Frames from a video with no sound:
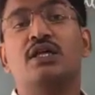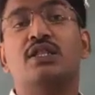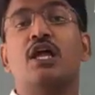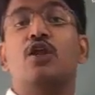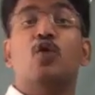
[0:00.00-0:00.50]

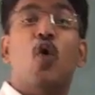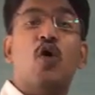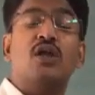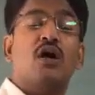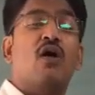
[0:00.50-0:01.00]
The
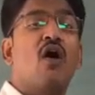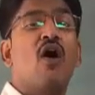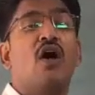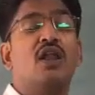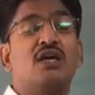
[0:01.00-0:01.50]
note
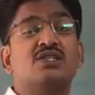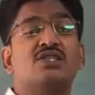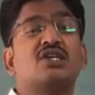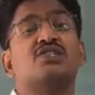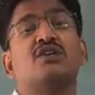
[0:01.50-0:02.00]
on
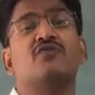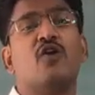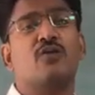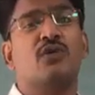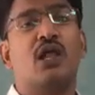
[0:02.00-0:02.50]
section
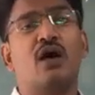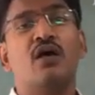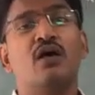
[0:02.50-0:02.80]
formula.